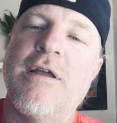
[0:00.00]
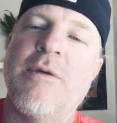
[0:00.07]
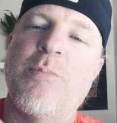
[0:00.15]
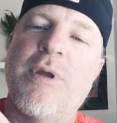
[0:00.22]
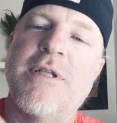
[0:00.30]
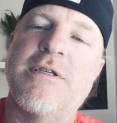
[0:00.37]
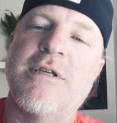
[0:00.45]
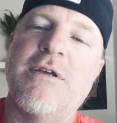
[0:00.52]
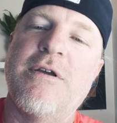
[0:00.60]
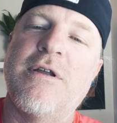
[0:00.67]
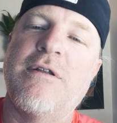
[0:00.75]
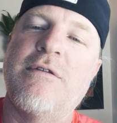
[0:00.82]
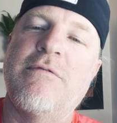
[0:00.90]
but it's a
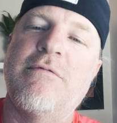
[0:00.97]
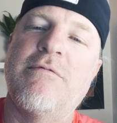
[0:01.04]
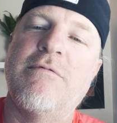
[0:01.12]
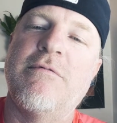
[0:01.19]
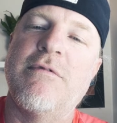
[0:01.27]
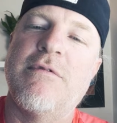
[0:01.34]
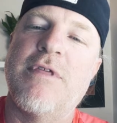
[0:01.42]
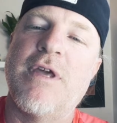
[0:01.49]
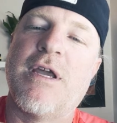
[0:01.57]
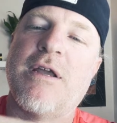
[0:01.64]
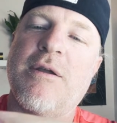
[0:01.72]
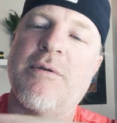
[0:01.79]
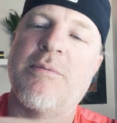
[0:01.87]
good
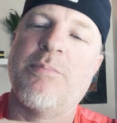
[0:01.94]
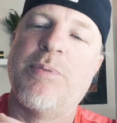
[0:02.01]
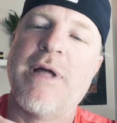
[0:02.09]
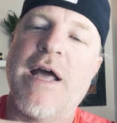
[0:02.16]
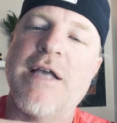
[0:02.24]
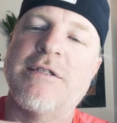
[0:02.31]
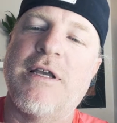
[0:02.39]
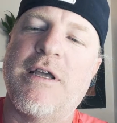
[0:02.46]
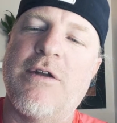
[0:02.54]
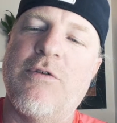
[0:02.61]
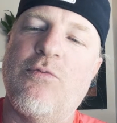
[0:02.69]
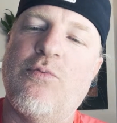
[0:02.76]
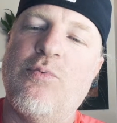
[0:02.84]
thick plastic and
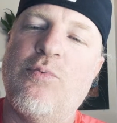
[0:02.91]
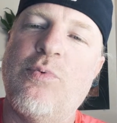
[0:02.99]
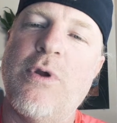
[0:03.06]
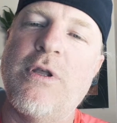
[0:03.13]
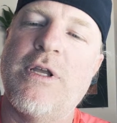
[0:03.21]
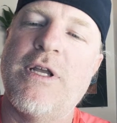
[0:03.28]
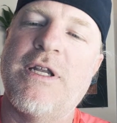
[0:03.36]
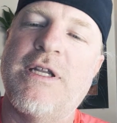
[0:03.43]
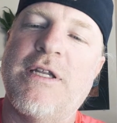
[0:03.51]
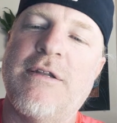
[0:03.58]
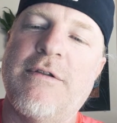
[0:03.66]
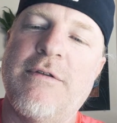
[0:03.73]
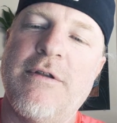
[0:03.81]
a really
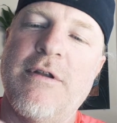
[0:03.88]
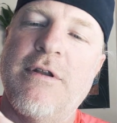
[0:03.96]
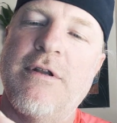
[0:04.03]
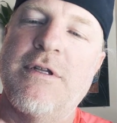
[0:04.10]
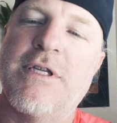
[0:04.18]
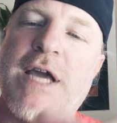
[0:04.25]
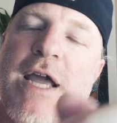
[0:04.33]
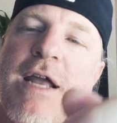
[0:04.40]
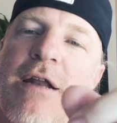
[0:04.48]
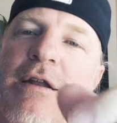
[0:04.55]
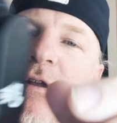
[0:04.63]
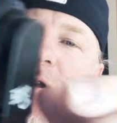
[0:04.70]
tight,